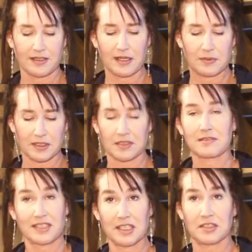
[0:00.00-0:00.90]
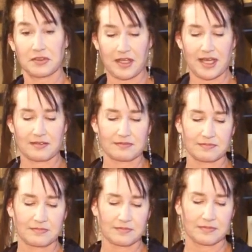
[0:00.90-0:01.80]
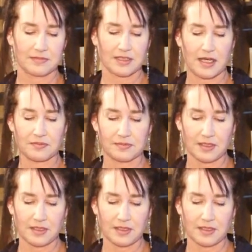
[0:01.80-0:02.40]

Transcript: they will still do that. So